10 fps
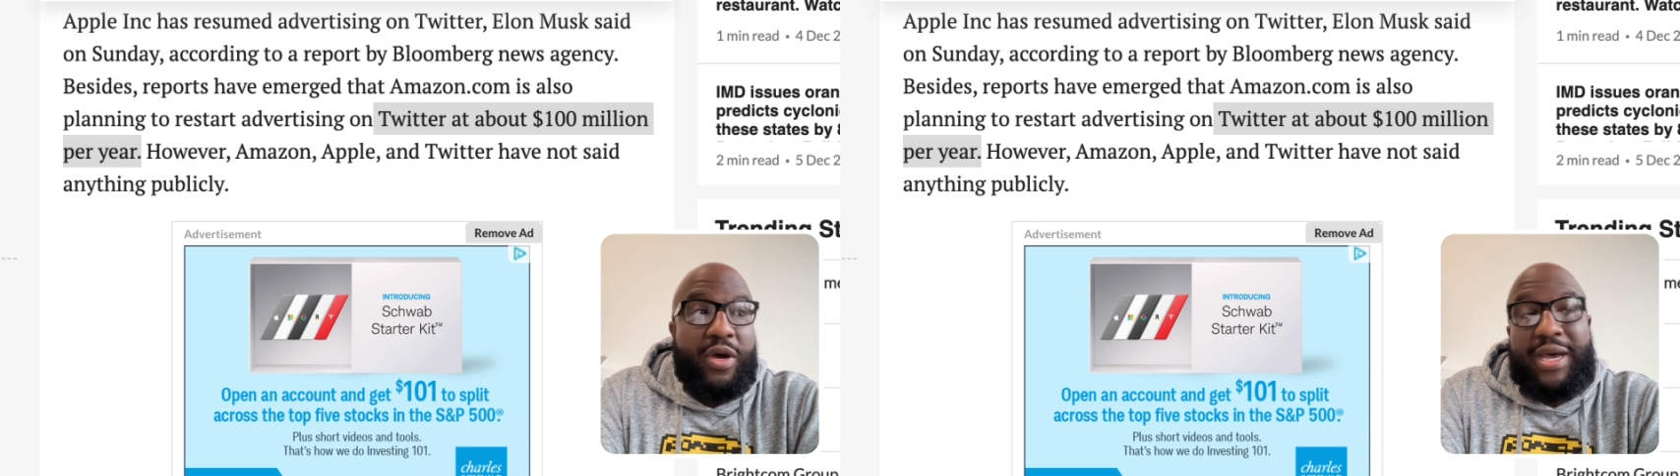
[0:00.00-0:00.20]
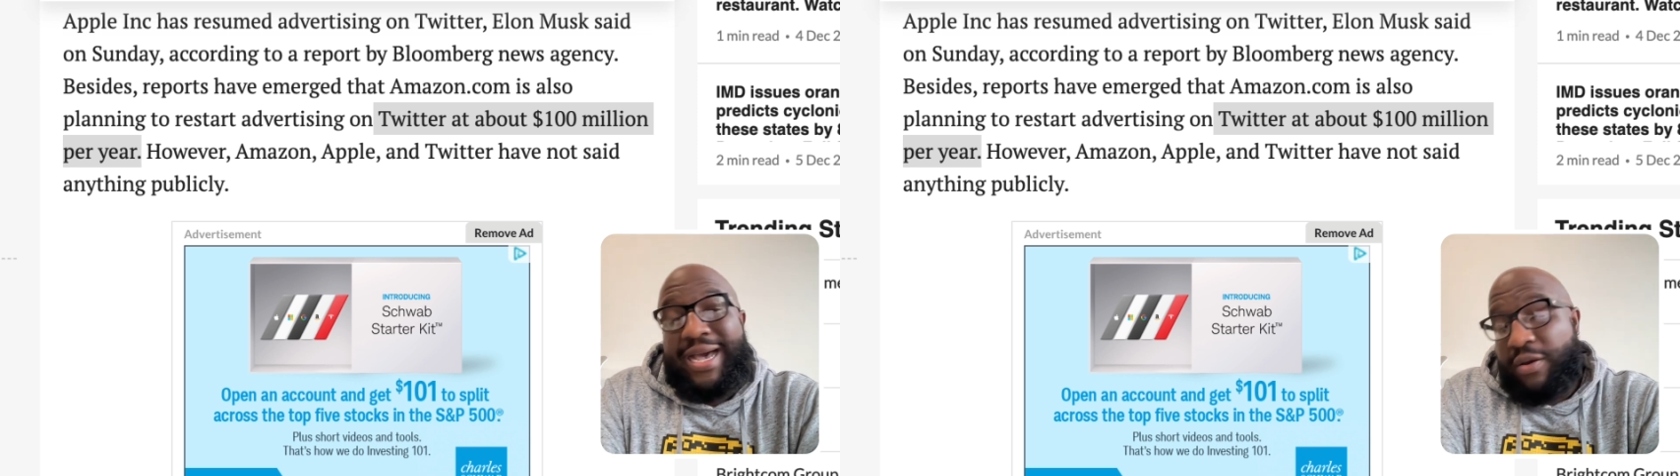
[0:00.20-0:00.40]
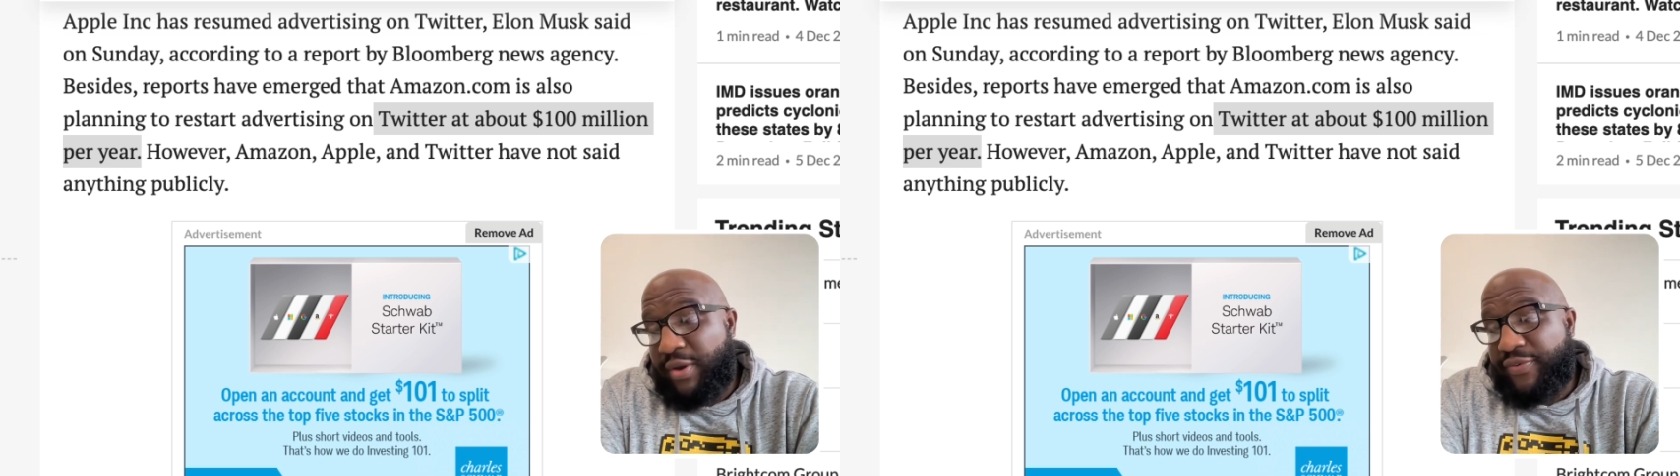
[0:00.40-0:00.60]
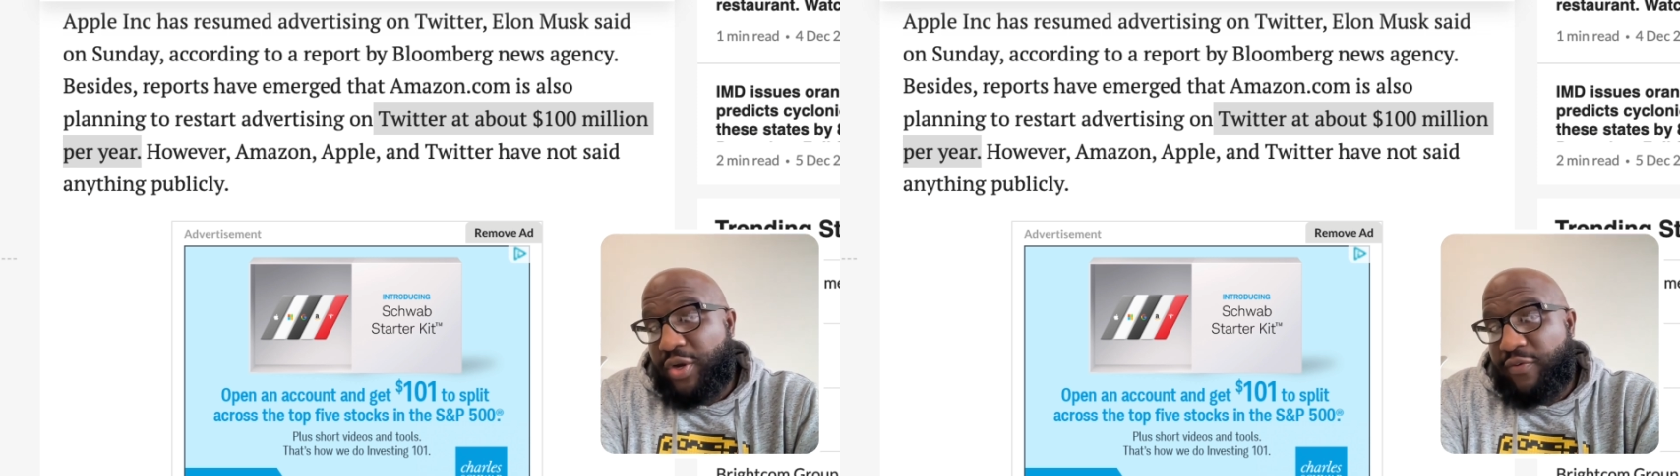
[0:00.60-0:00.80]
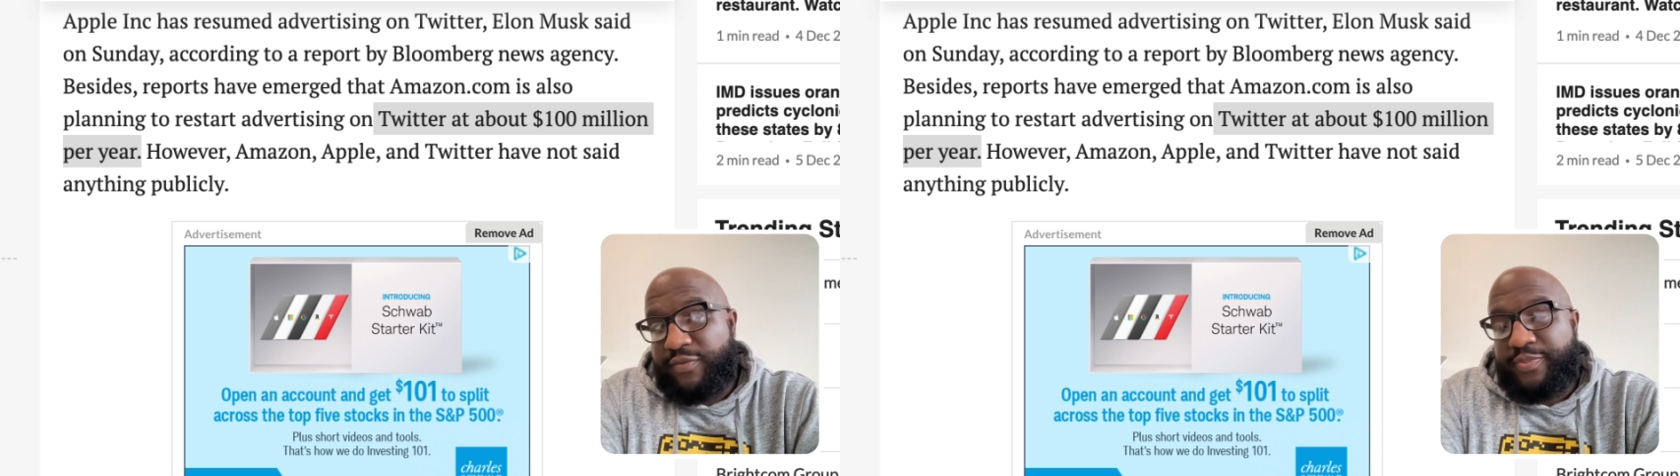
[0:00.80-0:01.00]
however
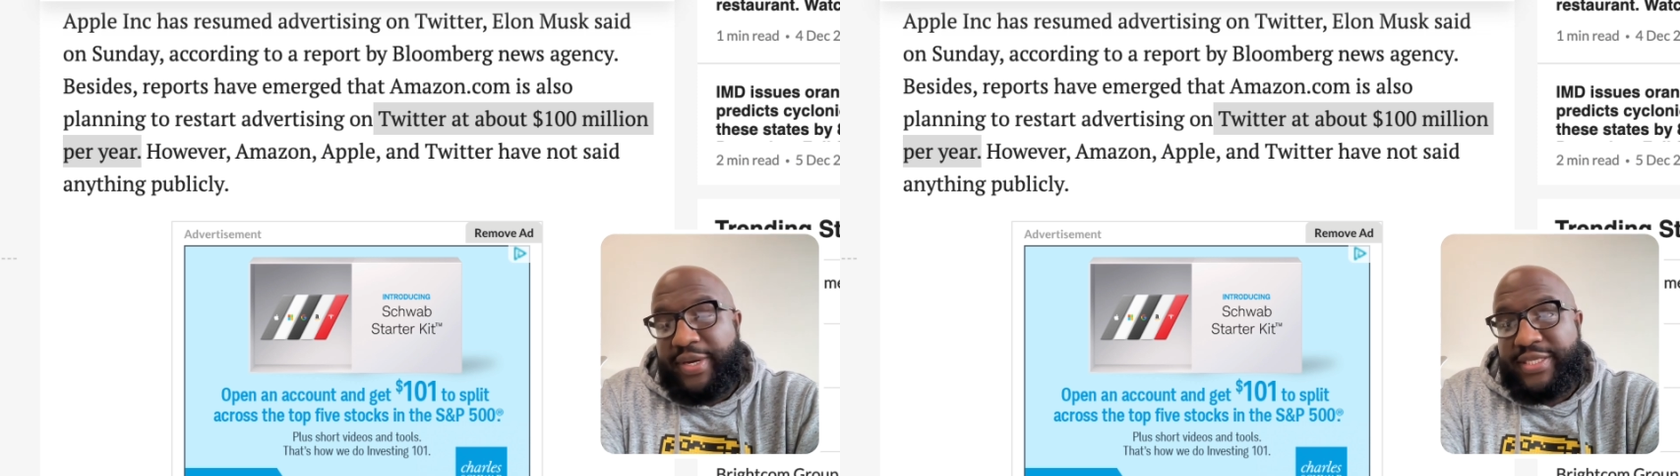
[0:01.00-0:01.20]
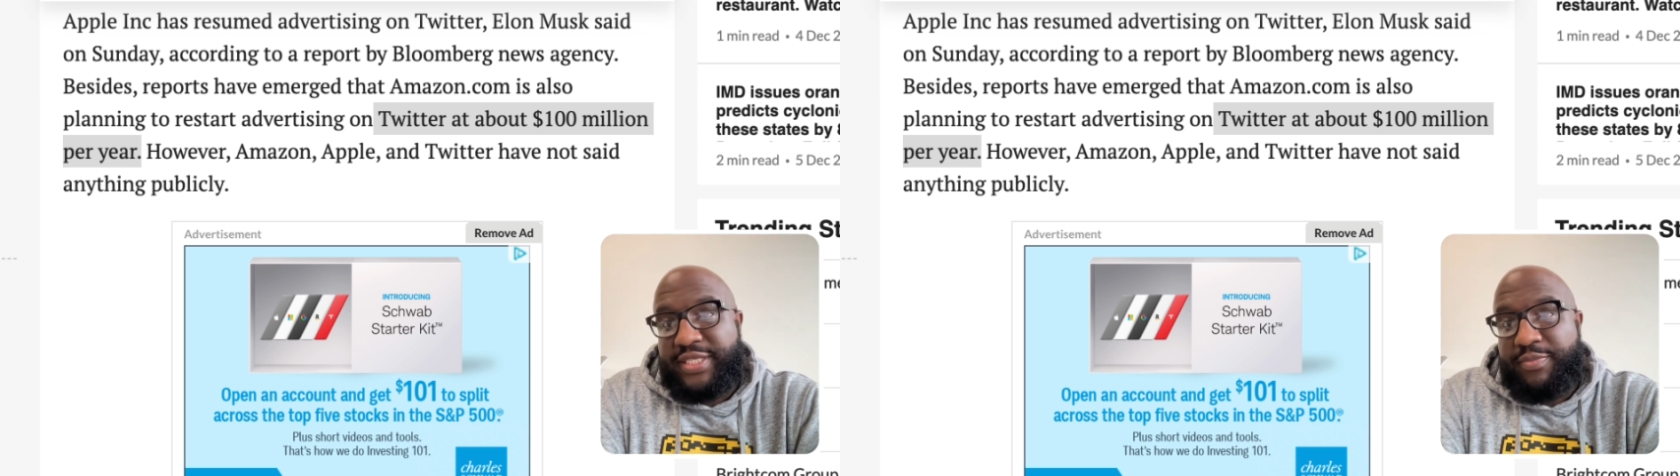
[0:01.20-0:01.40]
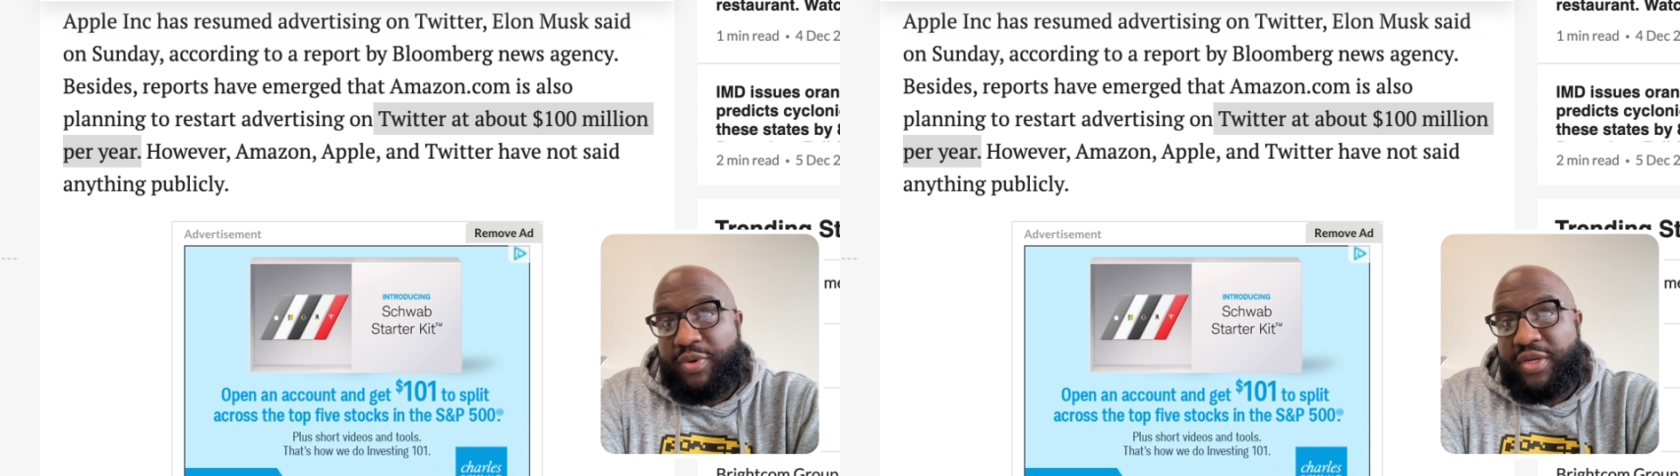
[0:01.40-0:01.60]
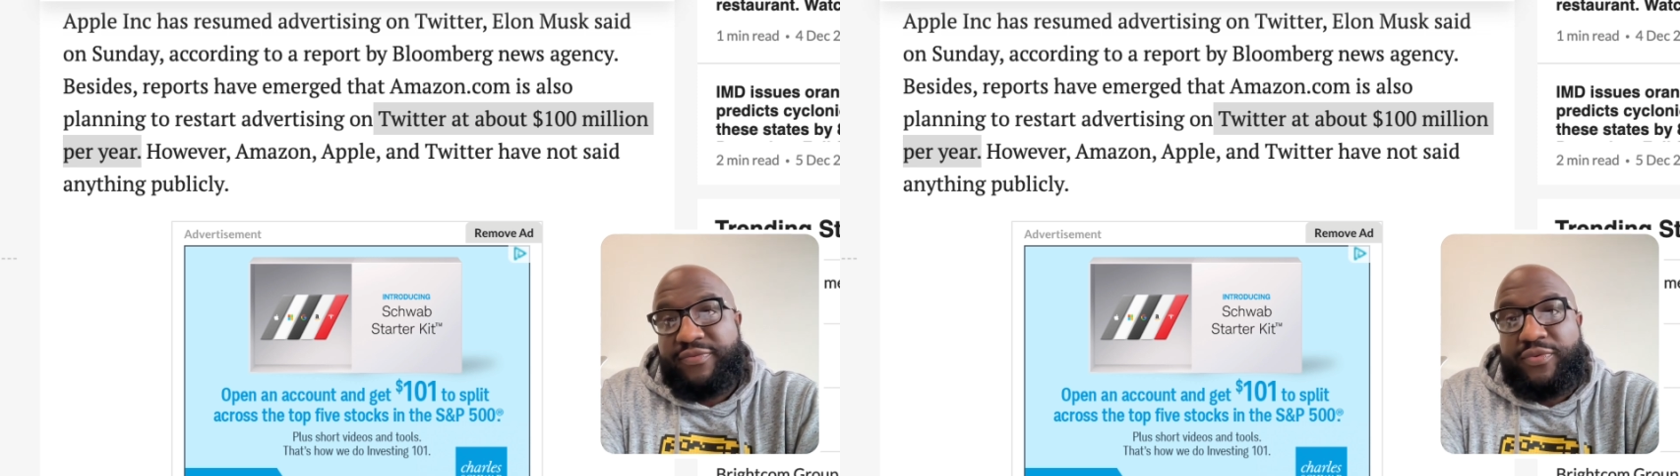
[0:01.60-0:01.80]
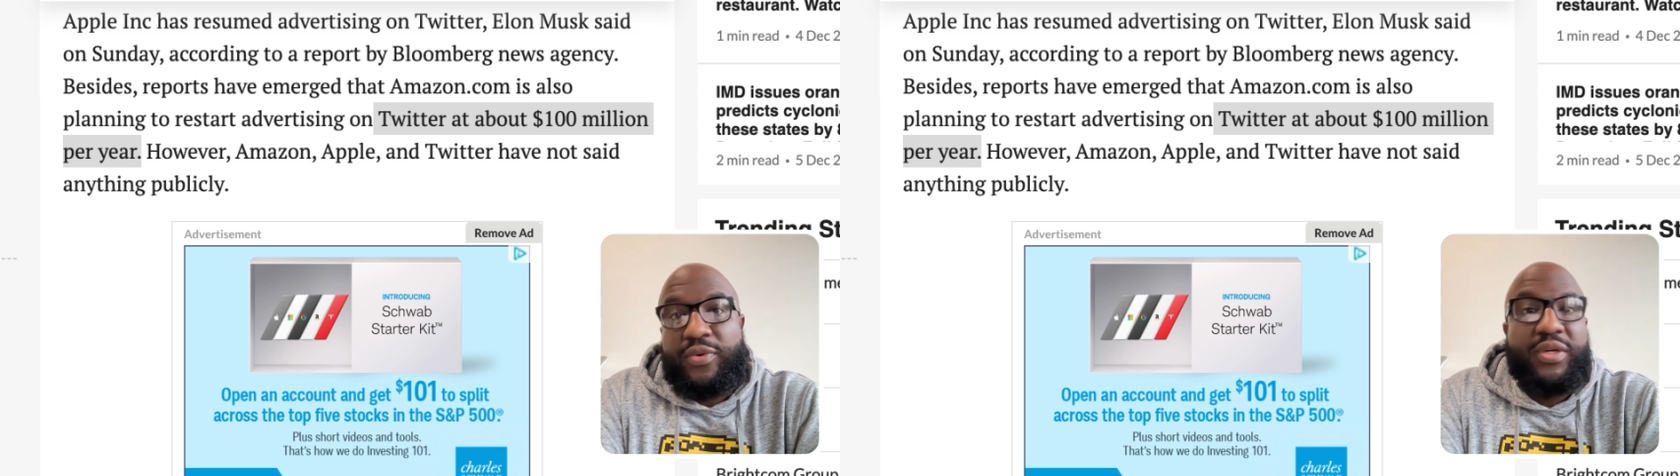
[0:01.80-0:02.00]
overpriced he bought it
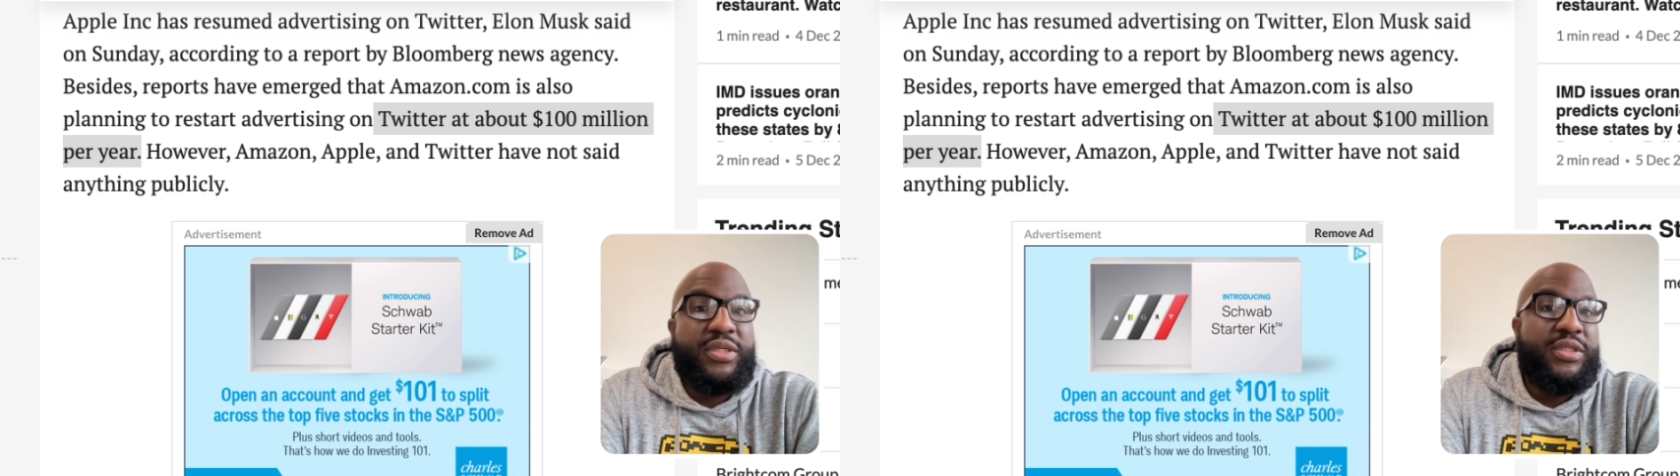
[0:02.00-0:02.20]
for,